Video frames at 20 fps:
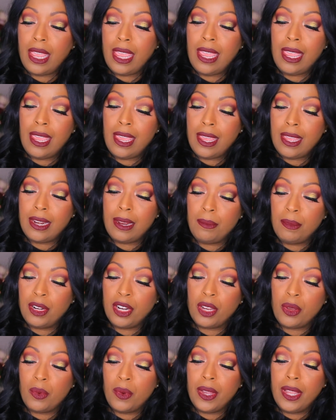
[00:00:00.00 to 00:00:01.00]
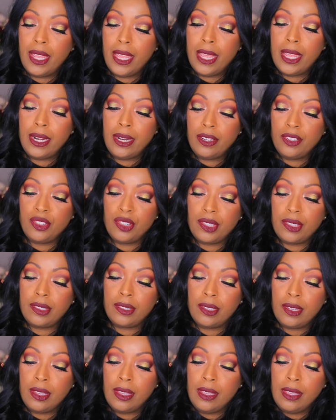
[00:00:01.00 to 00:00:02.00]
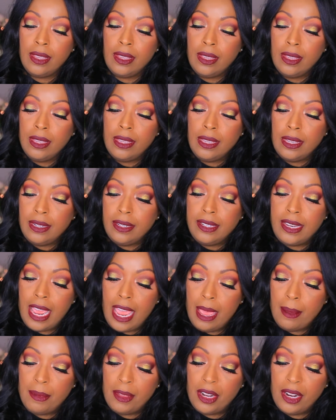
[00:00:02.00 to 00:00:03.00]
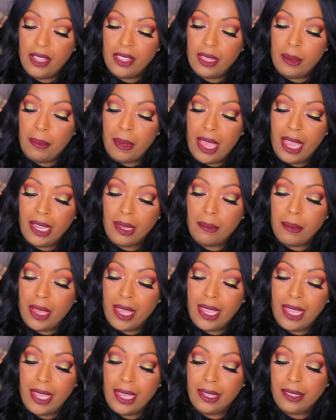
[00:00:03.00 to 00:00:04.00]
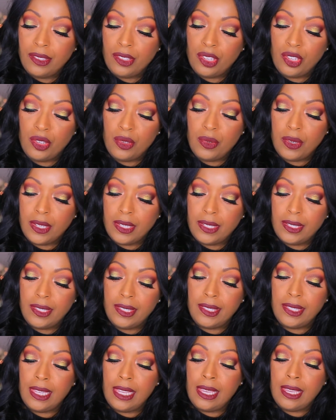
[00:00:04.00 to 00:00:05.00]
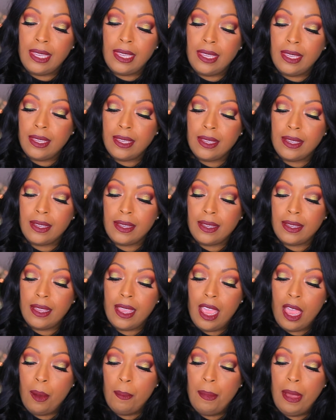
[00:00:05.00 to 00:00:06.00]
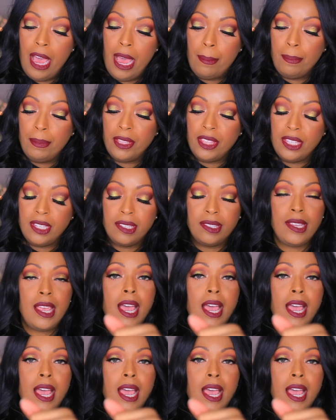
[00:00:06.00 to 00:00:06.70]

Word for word: And I'm going to go ahead and just dab it on the back of my hand so you can see how poppin' this